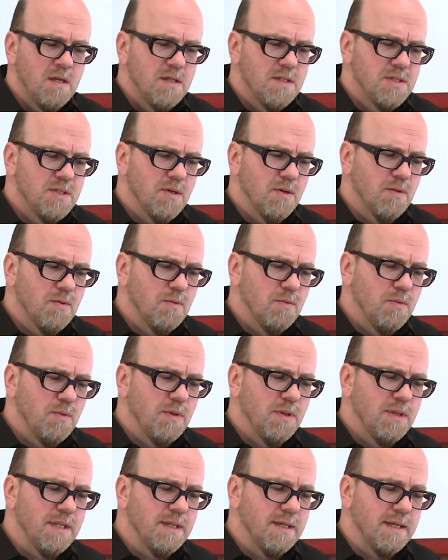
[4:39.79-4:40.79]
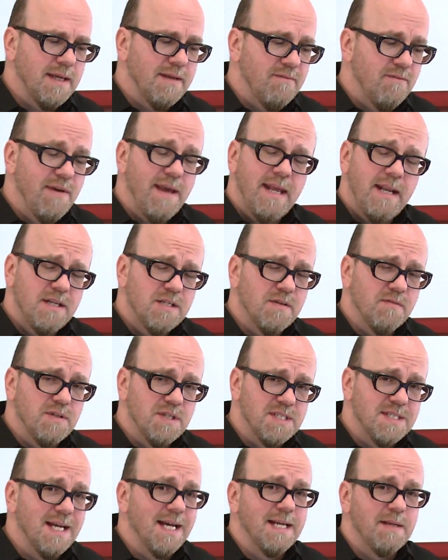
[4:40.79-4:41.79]
So the advantage of
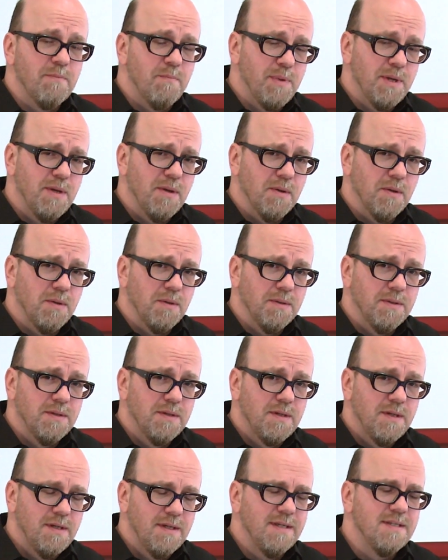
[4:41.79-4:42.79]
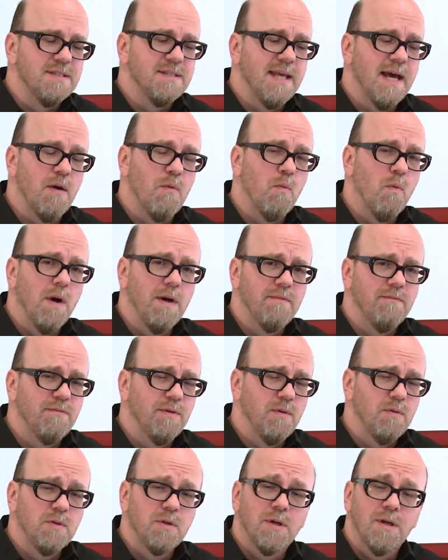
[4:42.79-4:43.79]
design build is that one
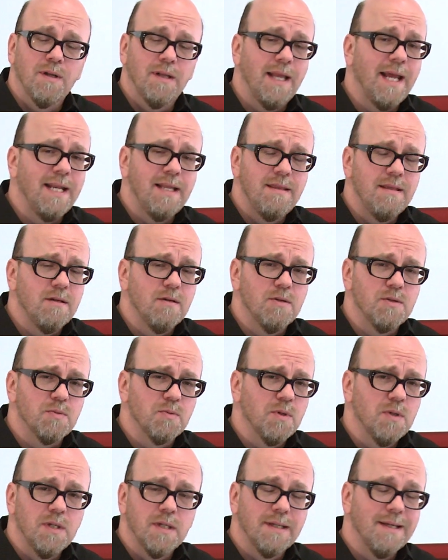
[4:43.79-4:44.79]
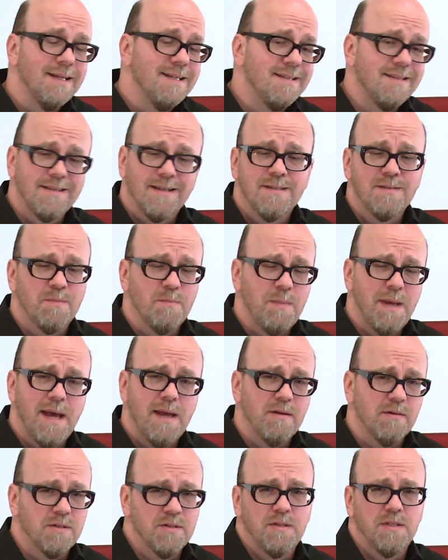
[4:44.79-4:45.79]
phone call. Anything goes wrong, it doesn't
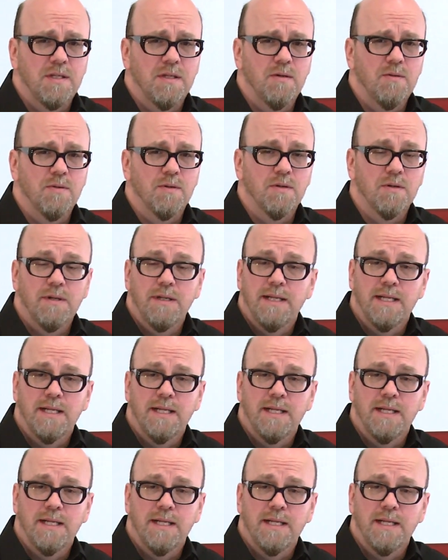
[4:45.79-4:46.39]
matter to the owner.